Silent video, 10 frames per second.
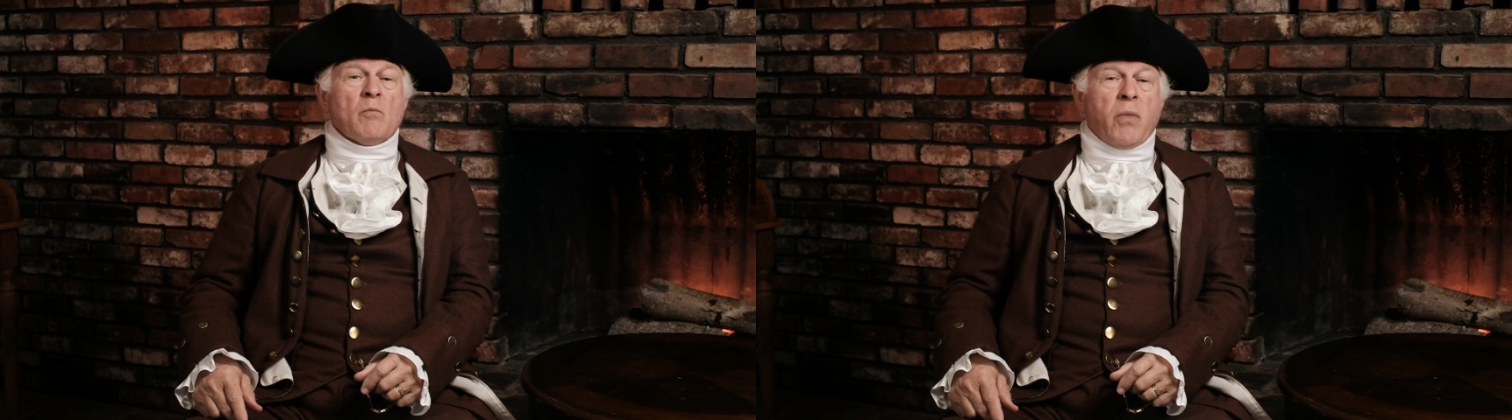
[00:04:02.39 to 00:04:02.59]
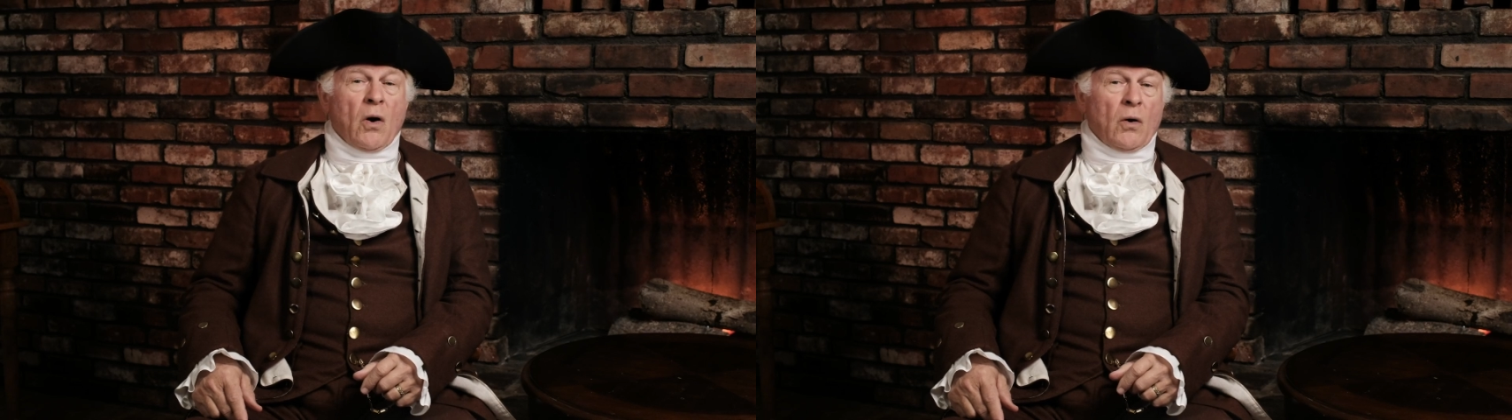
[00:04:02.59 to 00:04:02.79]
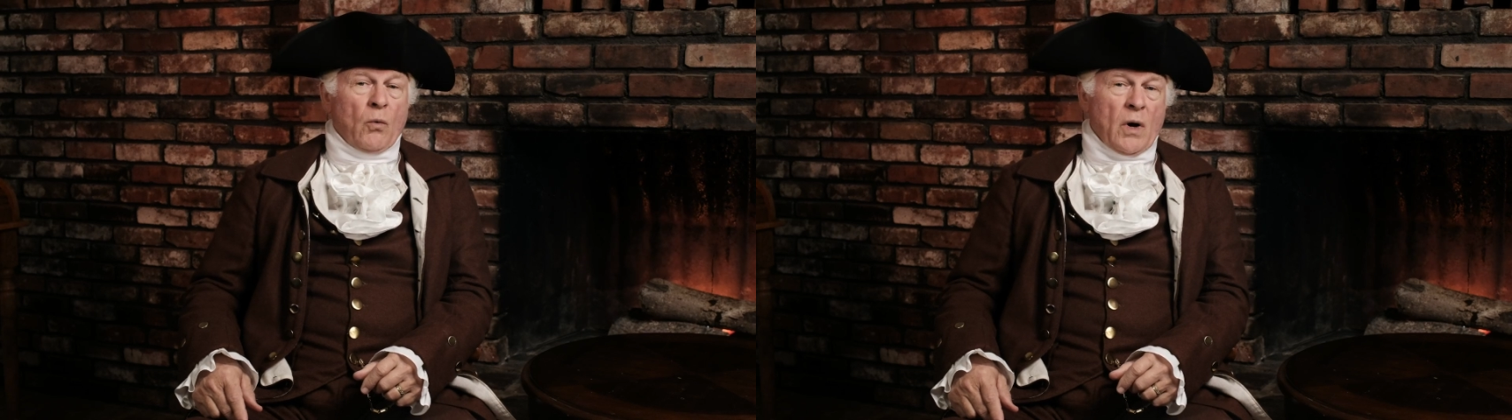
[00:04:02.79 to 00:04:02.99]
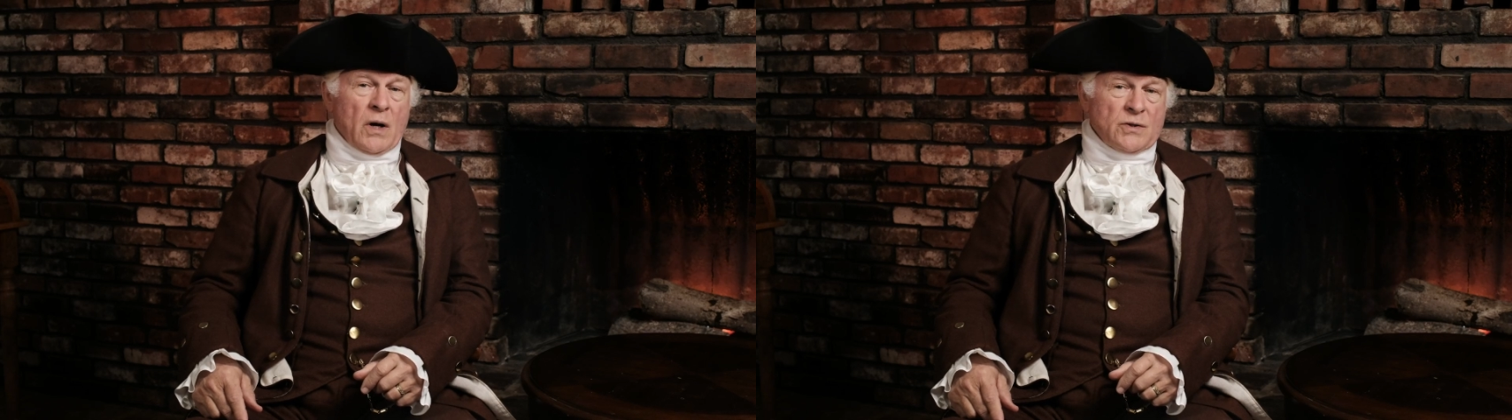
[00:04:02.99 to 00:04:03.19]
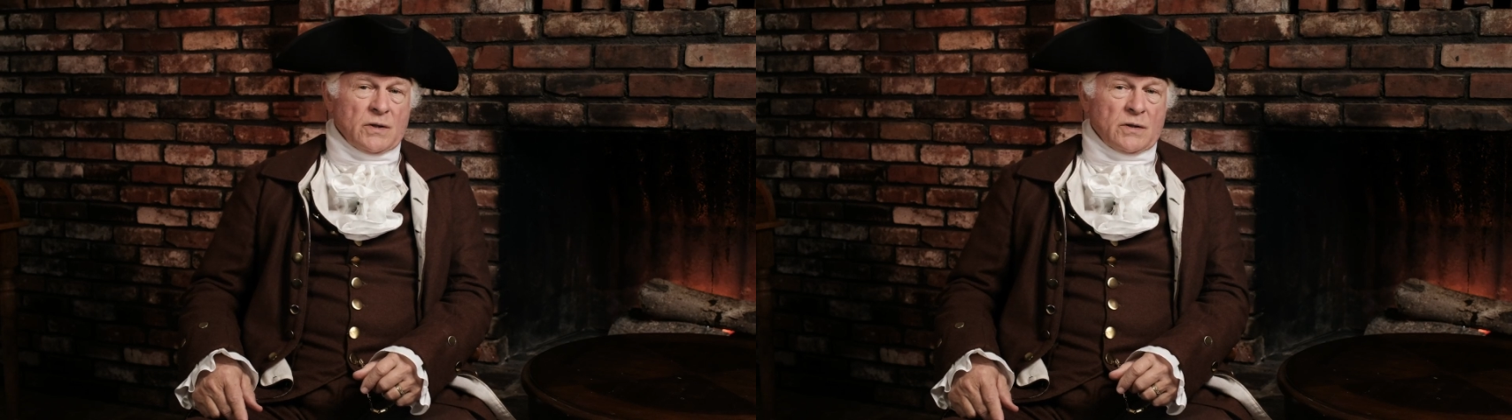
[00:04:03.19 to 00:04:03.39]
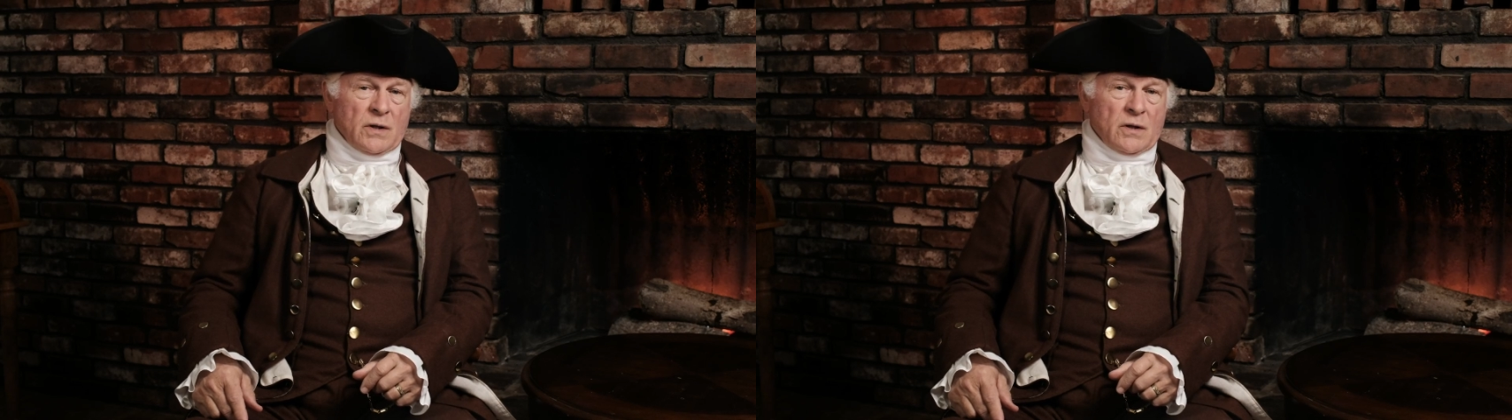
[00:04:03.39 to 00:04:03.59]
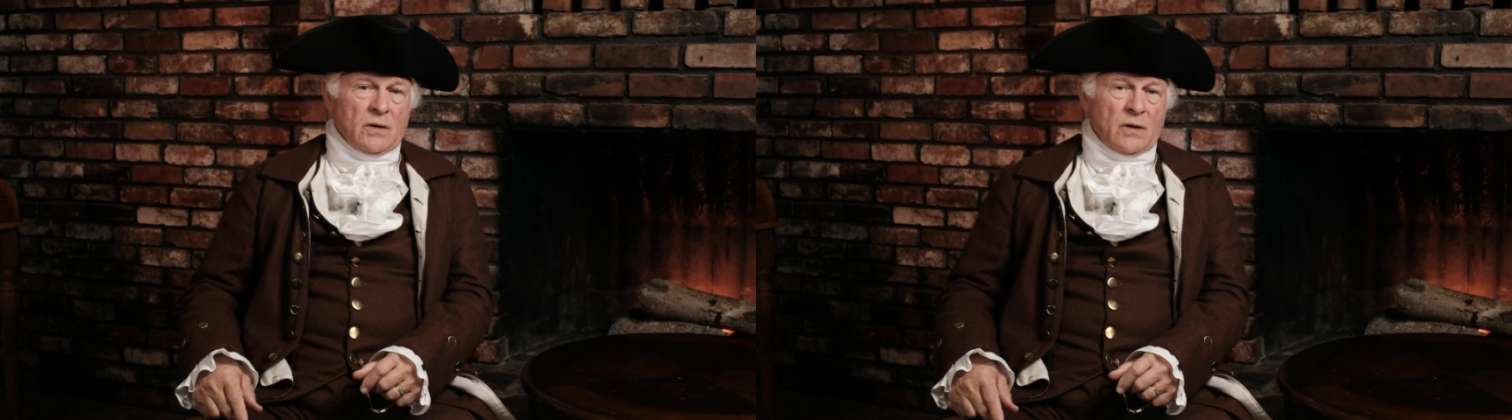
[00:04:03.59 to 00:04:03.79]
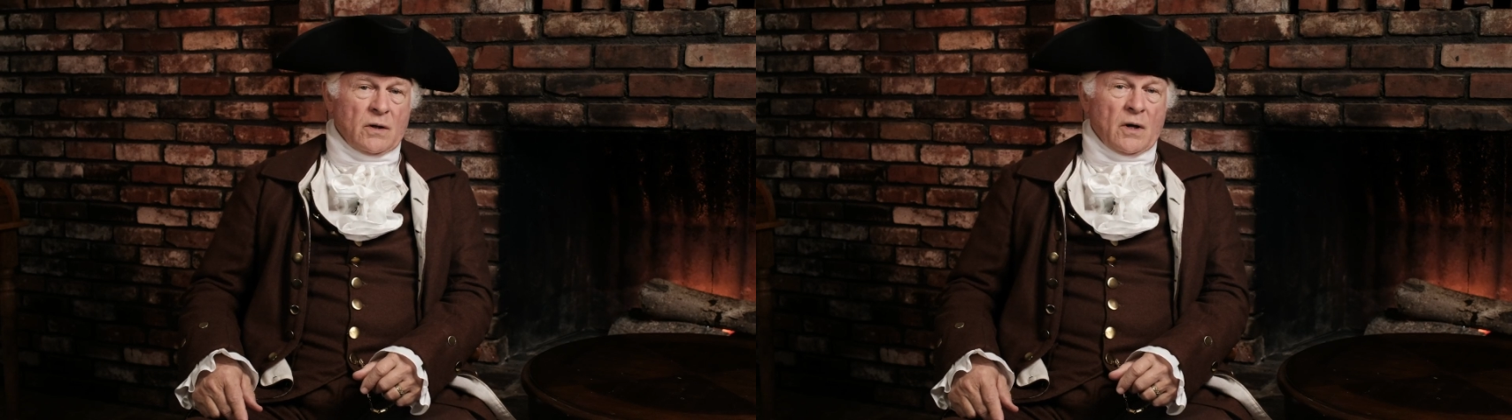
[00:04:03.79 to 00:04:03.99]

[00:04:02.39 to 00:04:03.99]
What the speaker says: Ball Washington,